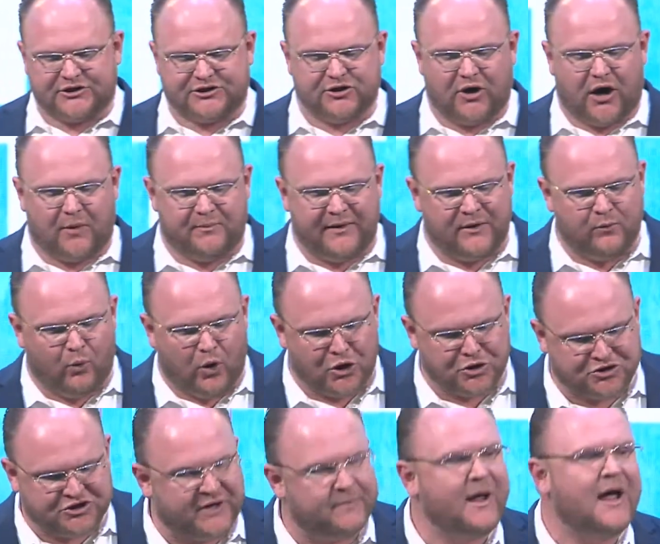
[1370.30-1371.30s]
sharp in
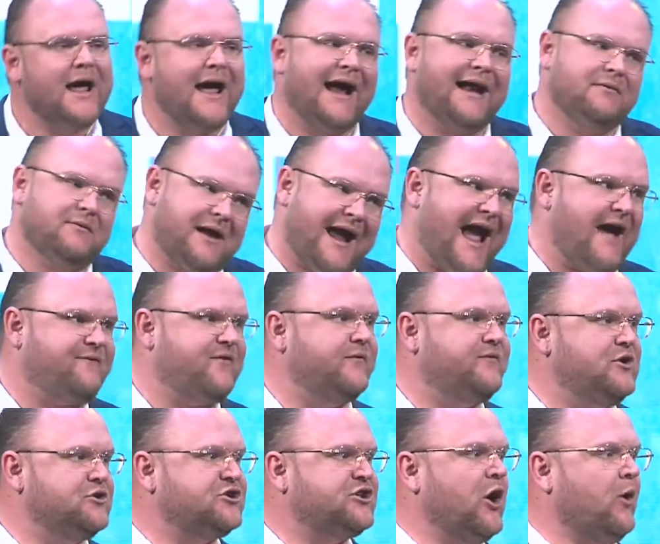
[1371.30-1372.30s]
worship, and half of
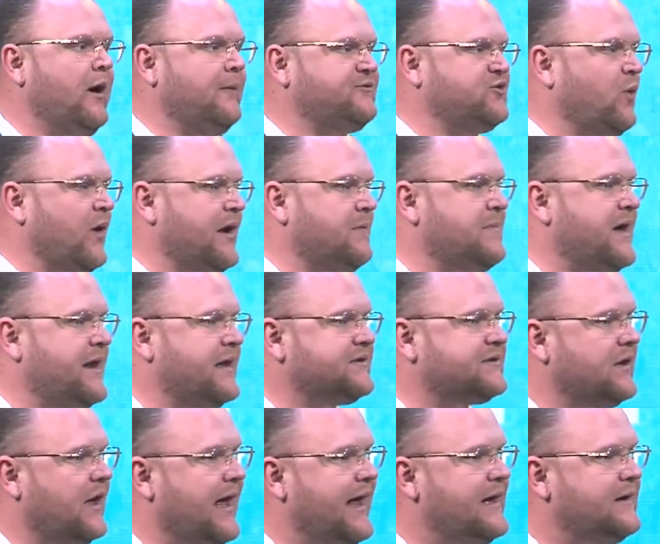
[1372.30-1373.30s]
you show up 20 minutes
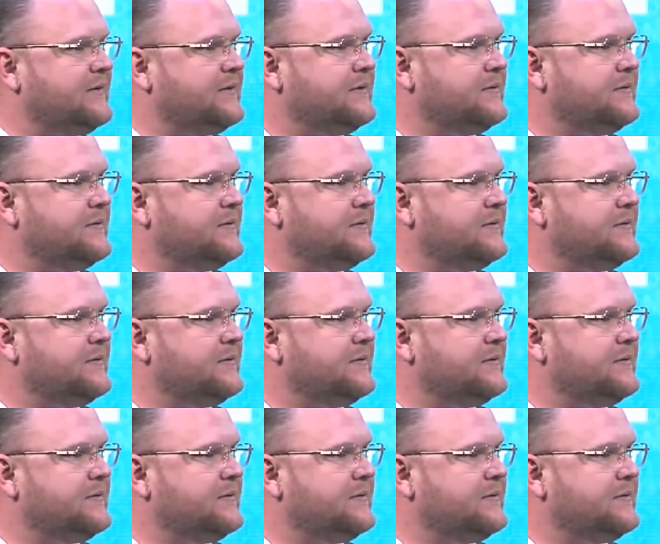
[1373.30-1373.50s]
late.